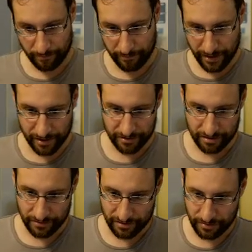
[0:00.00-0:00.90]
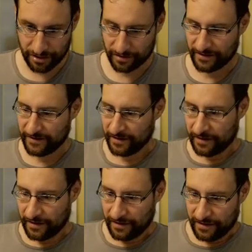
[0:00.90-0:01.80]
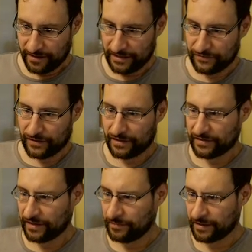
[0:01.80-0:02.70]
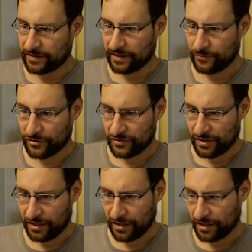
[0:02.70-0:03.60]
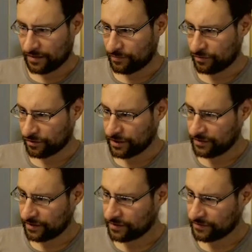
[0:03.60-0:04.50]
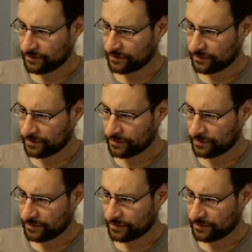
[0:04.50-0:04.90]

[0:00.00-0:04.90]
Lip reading: bang, shebang. As far as I, but I'm not a purgetext.